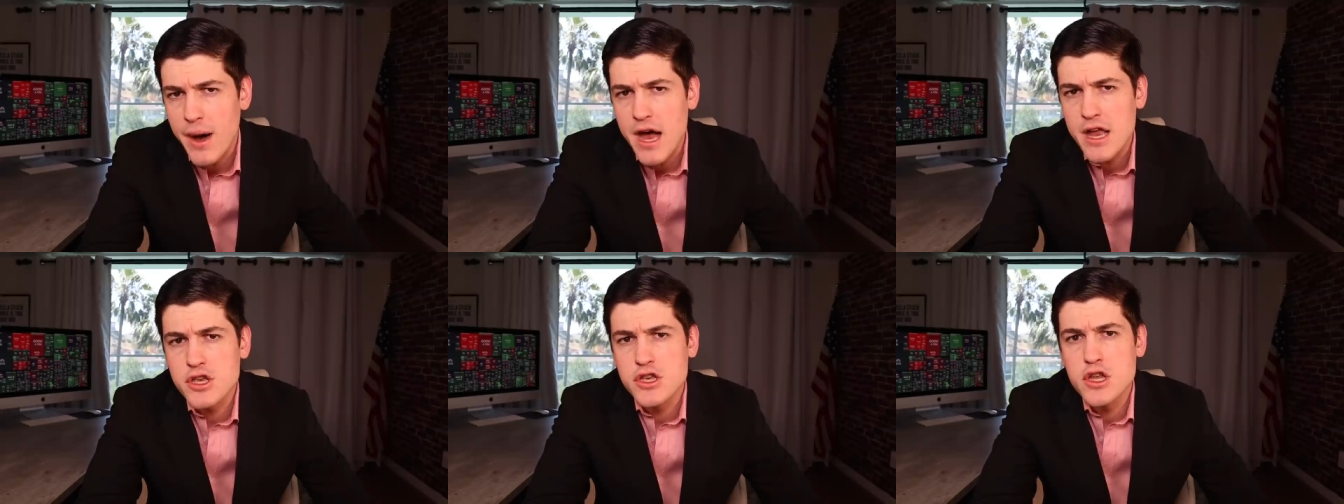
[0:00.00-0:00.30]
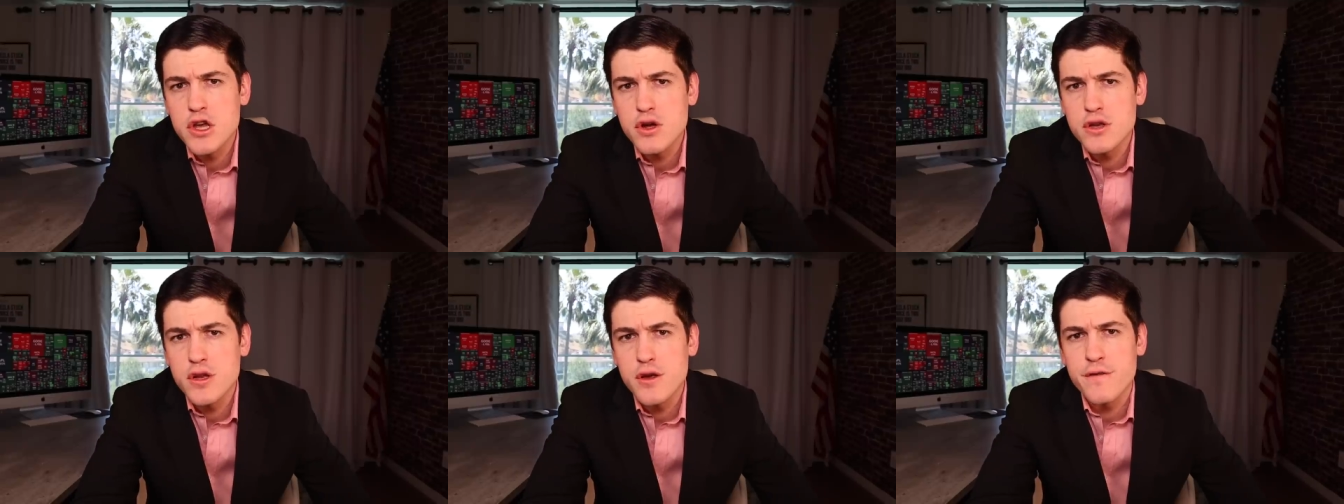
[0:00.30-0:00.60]
But
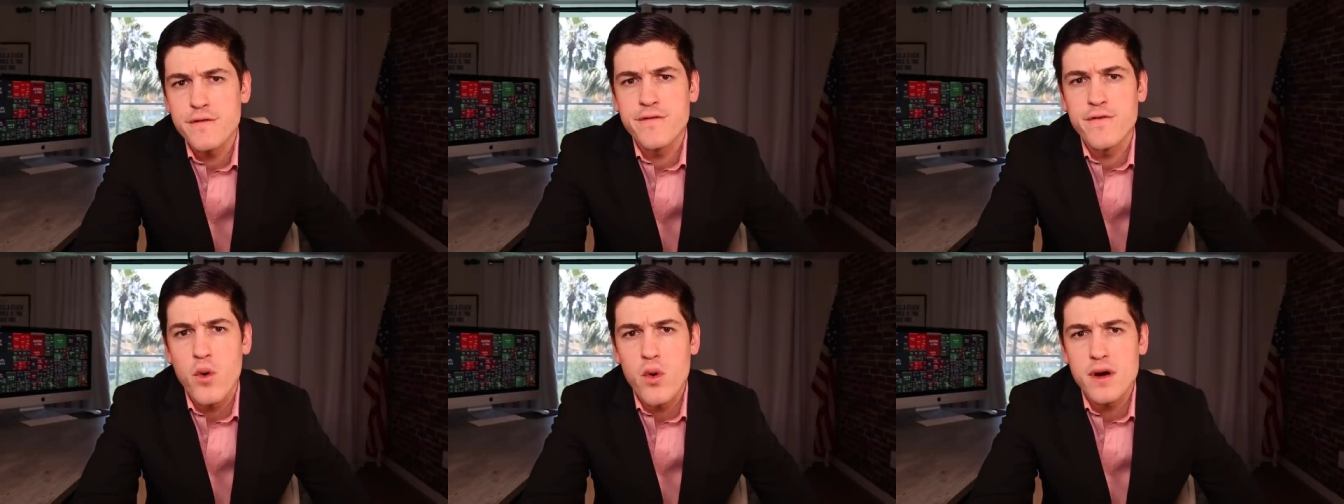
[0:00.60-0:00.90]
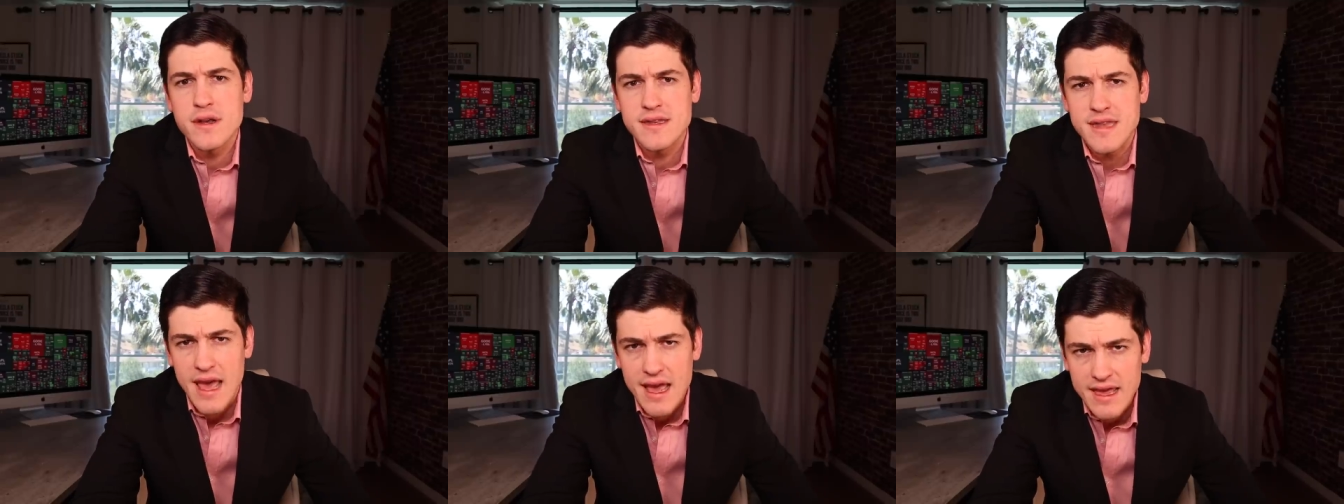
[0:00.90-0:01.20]
due to
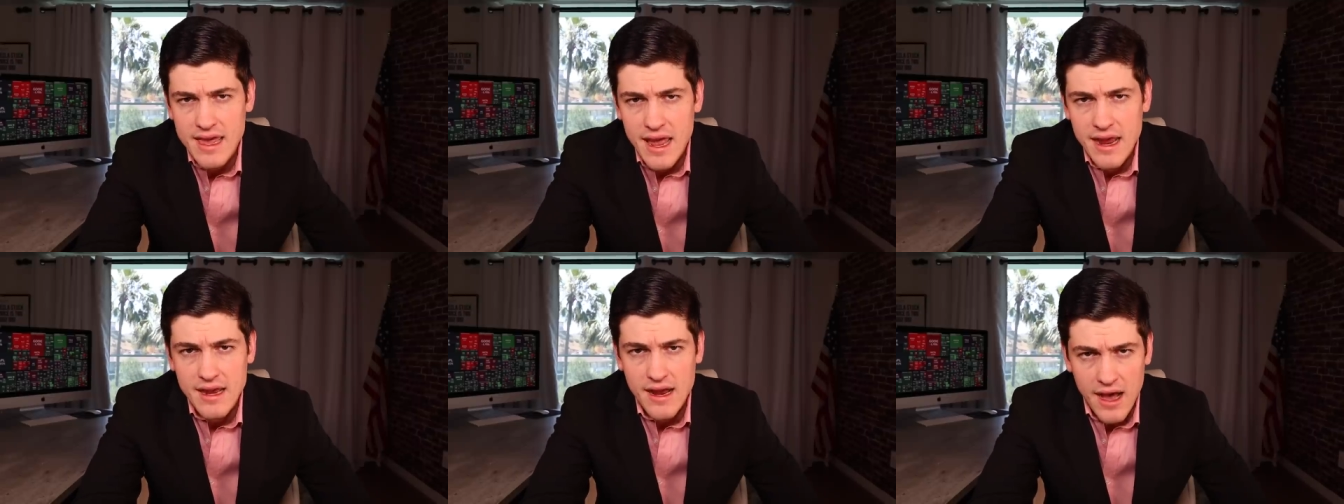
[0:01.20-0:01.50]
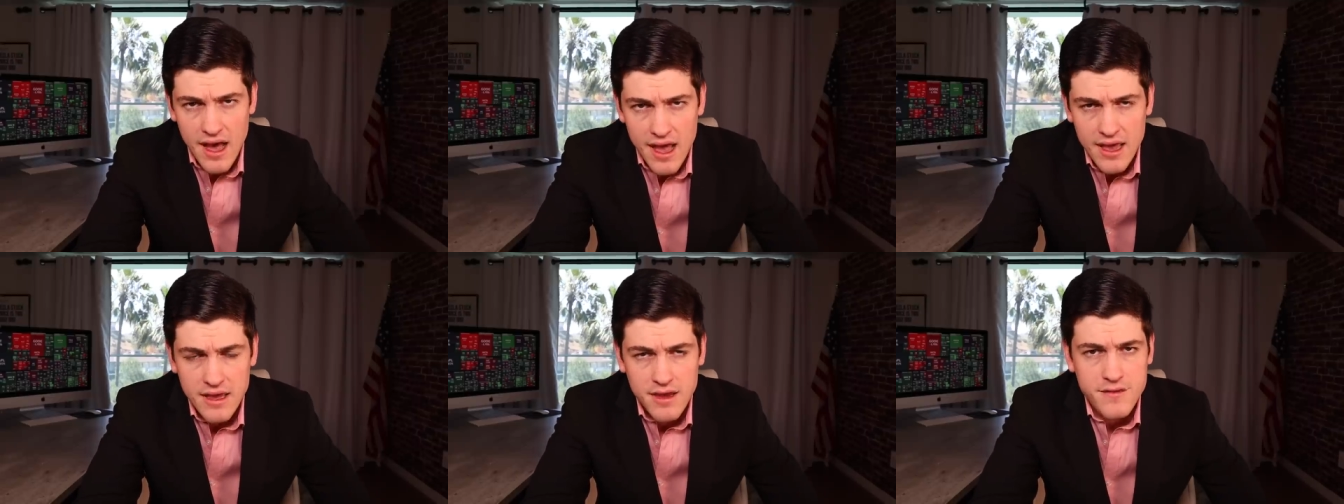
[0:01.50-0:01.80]
four-decade
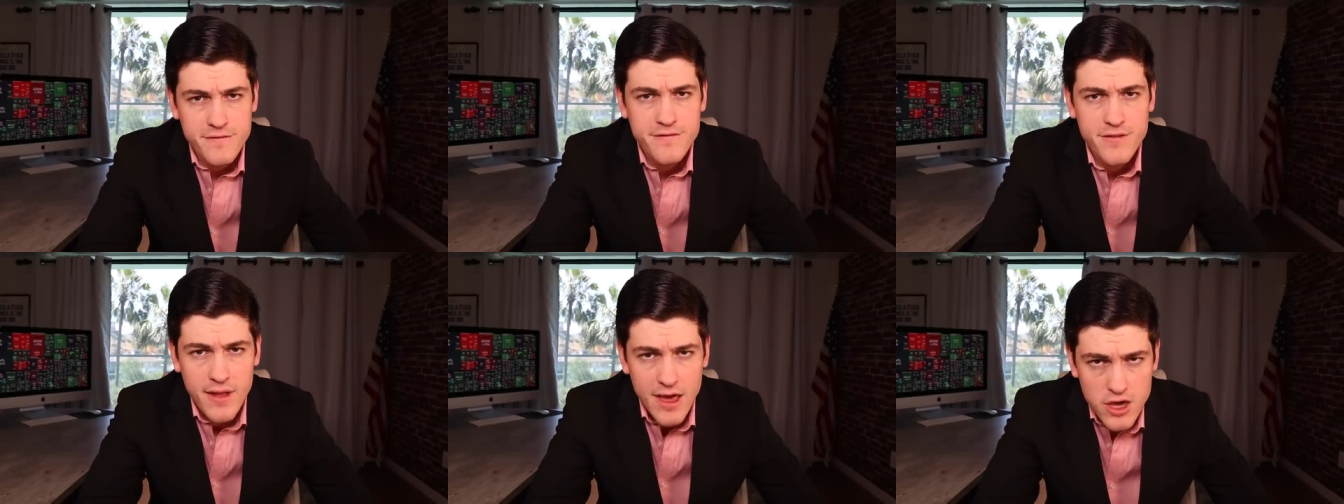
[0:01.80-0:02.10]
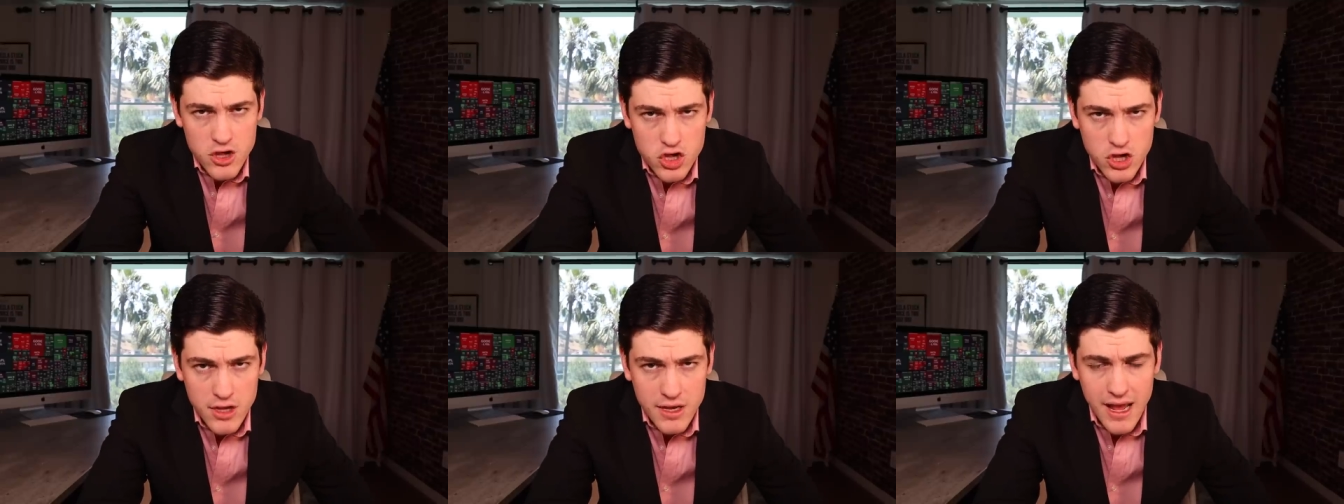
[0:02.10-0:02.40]
high
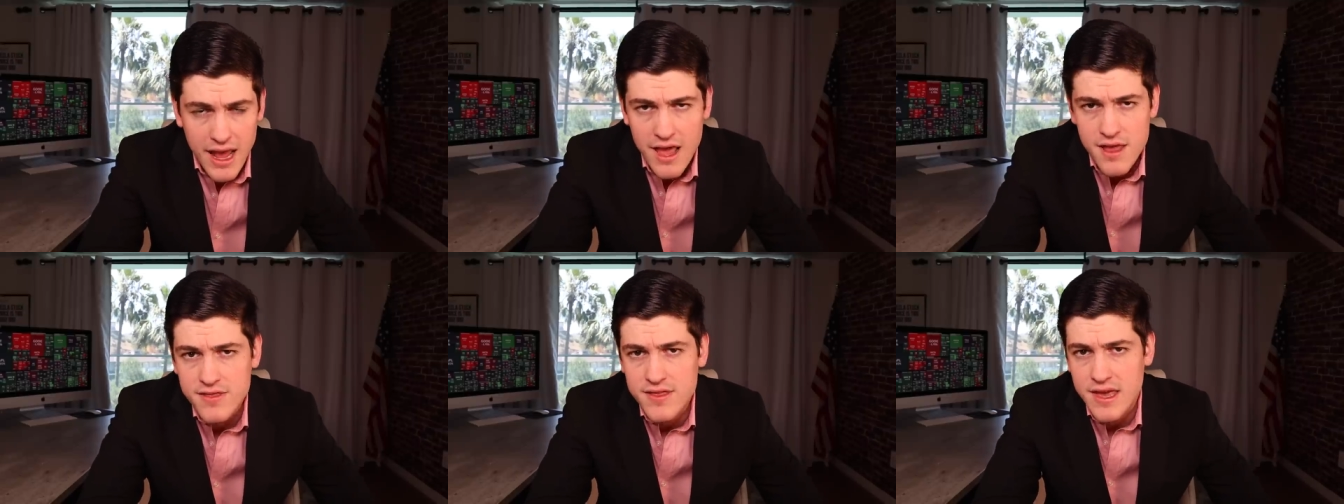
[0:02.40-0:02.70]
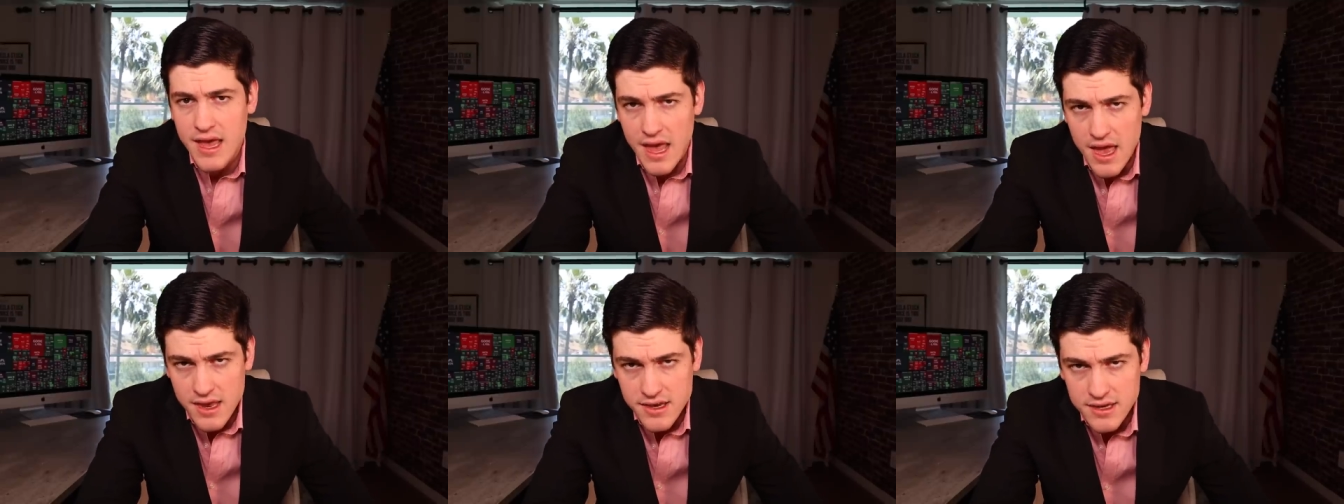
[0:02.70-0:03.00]
inflation and
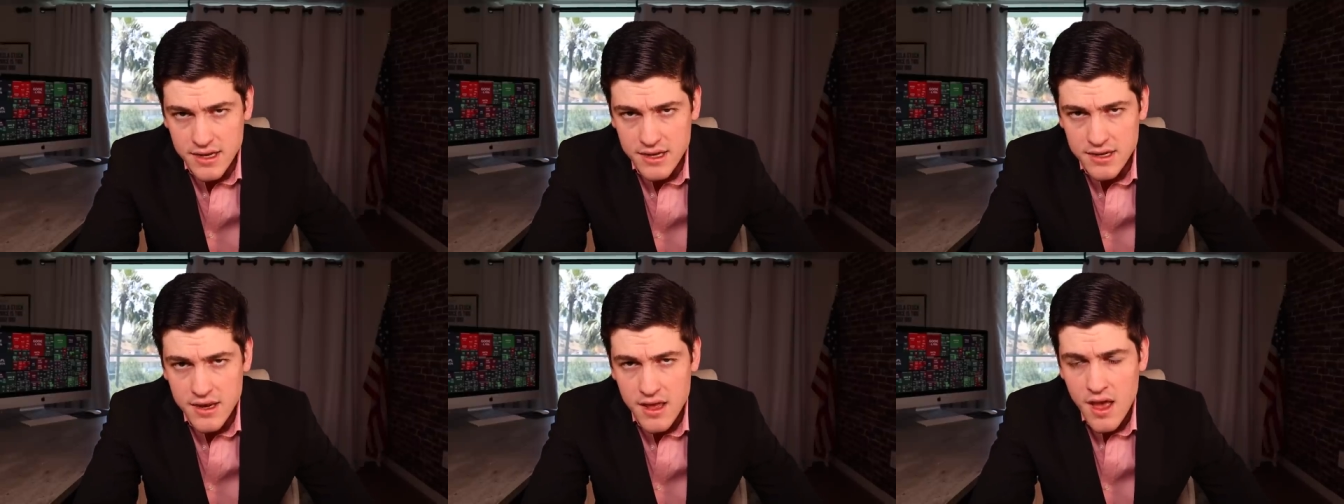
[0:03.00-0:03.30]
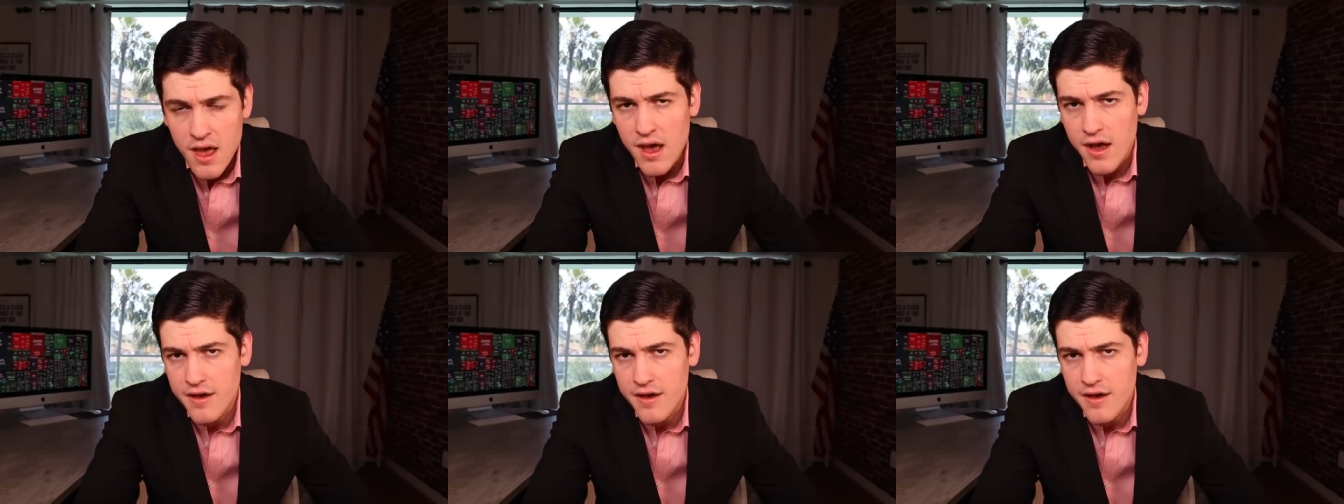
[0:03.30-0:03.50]
the ending